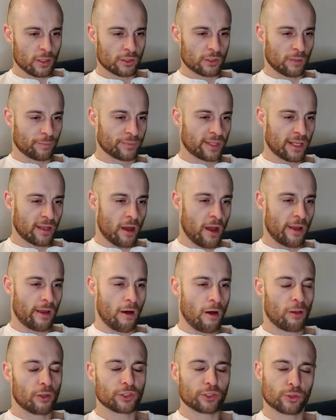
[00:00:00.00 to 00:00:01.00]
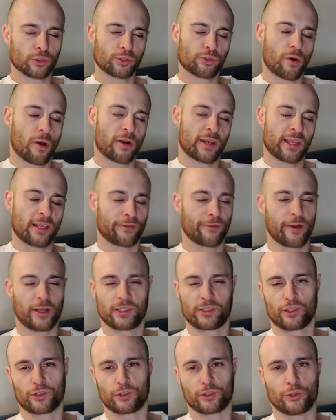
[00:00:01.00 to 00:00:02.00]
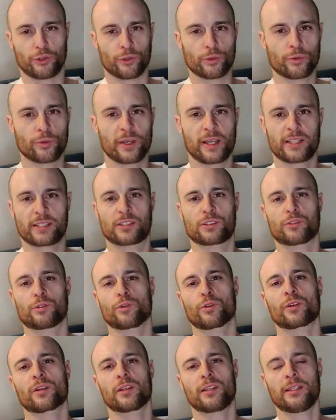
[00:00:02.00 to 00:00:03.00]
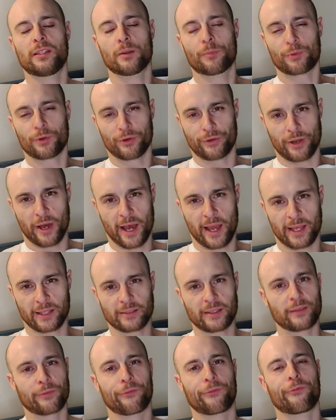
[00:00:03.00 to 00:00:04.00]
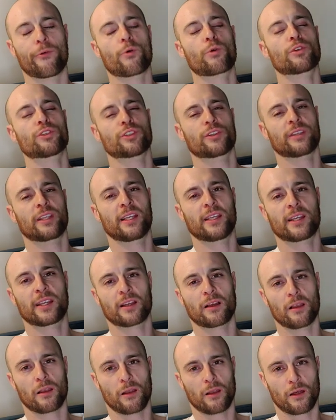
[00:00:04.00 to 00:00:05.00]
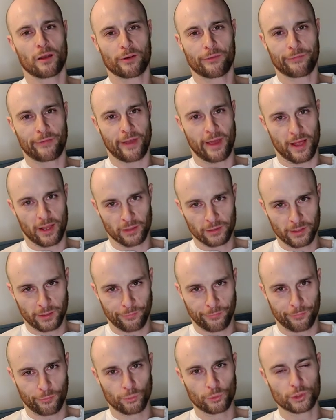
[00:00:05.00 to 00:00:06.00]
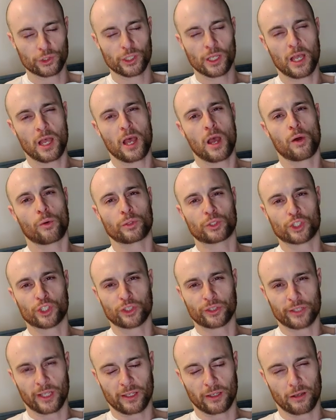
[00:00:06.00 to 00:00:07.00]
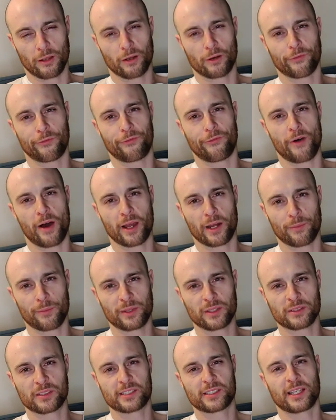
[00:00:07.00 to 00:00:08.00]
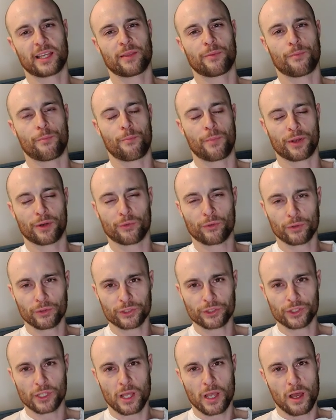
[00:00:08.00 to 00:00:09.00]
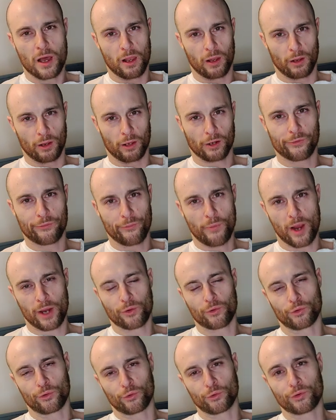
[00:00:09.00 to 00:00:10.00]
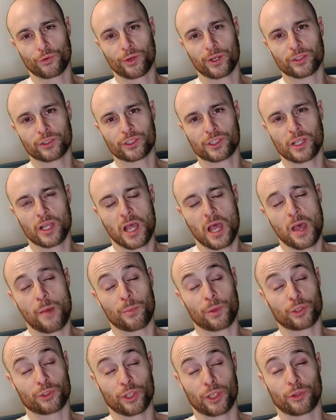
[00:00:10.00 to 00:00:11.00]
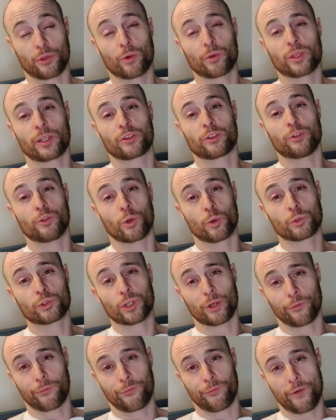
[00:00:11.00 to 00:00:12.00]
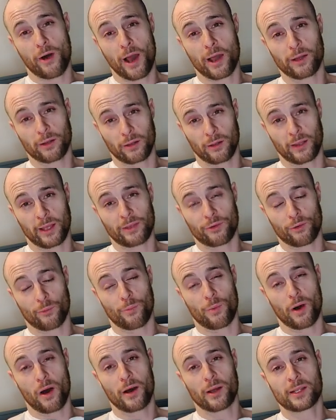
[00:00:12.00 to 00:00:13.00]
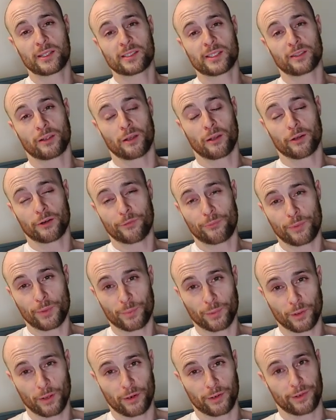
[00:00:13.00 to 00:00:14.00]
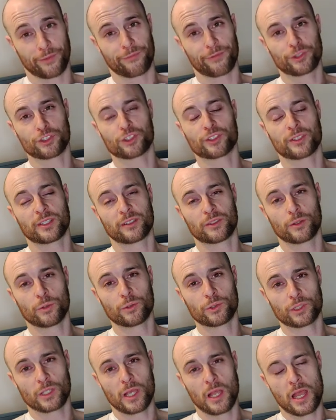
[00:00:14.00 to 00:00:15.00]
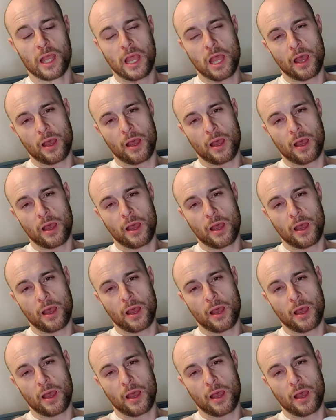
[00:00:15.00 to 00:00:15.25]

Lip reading: Something I also strongly advise you to do is to clean up your diet and focus on eating a lot of healthy foods, which contain a lot of vitamins and minerals, a lot of micronutrients, because I know that those are vital in our bodies and a lot of people are deficient in those.